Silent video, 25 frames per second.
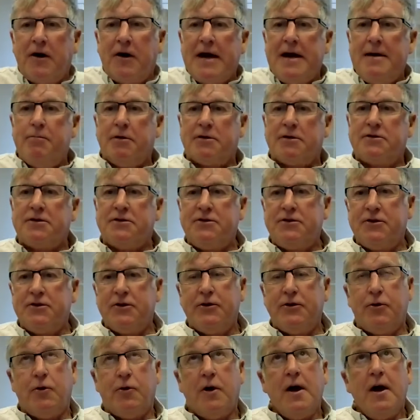are able to
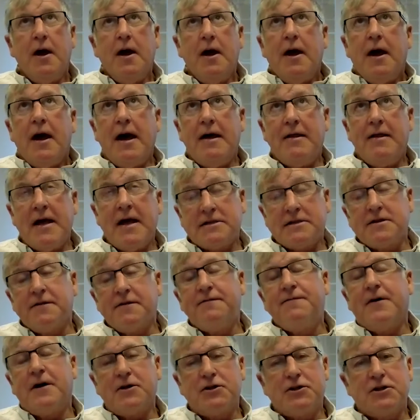do. And that's
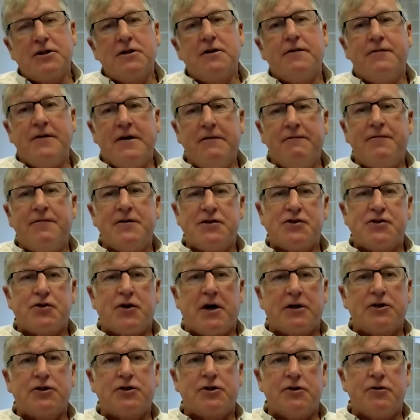a function of
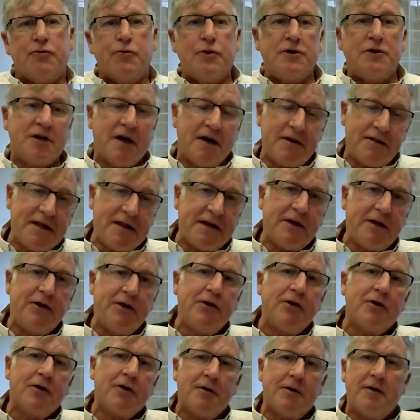infrastructure, which I think
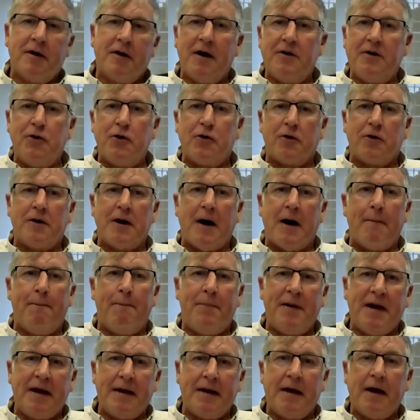you're a
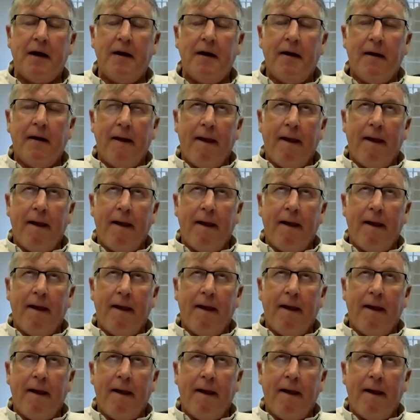big